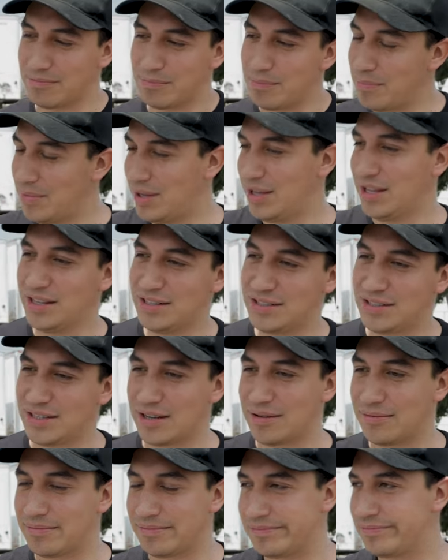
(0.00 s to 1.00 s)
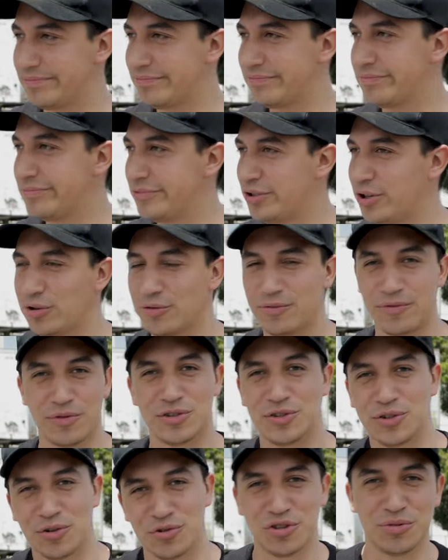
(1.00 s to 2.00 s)
meets and, you know,
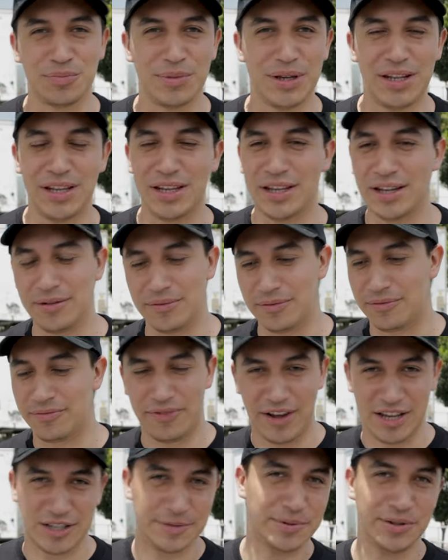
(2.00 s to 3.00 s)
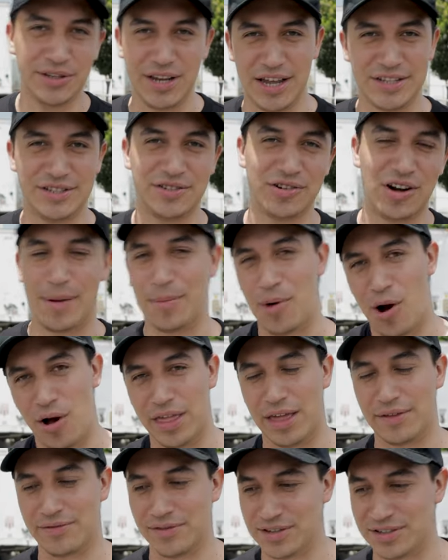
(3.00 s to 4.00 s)
for social media and Facebook, Instagram,
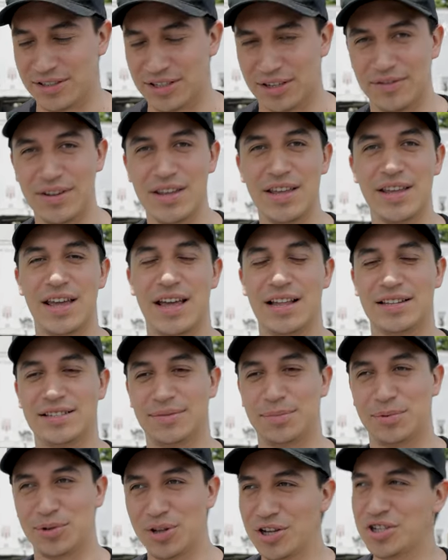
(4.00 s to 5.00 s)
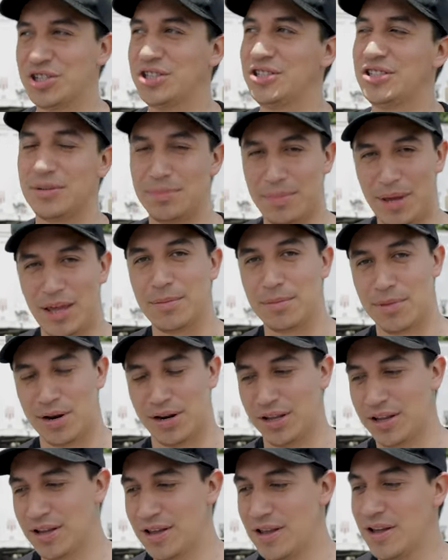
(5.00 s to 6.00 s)
all that fun stuff. It's a production to make
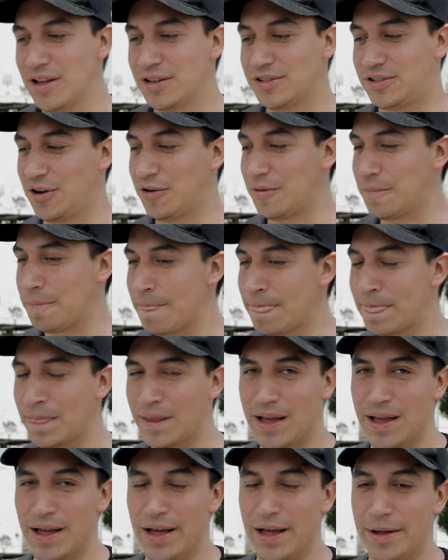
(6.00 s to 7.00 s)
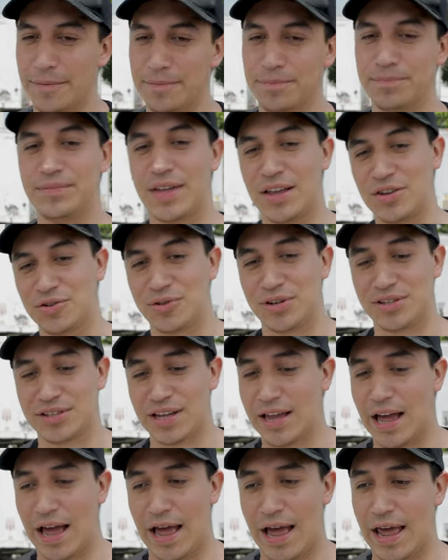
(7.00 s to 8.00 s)
money. So that's what it is.
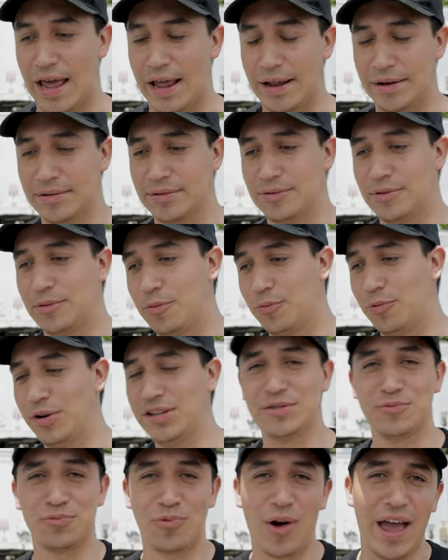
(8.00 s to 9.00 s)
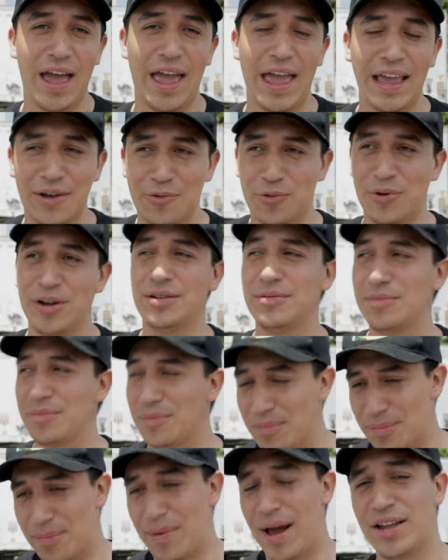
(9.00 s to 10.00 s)
The reason why I quit
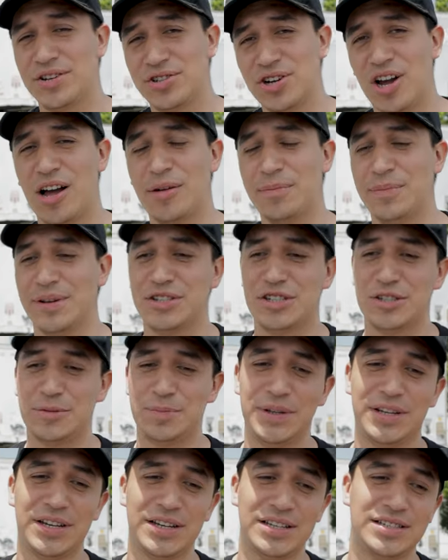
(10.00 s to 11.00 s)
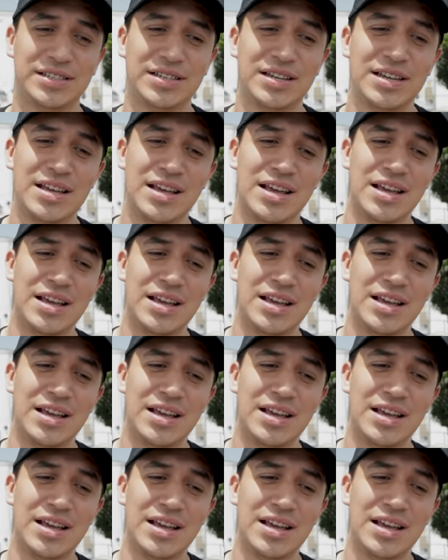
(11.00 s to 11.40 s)
my job is just because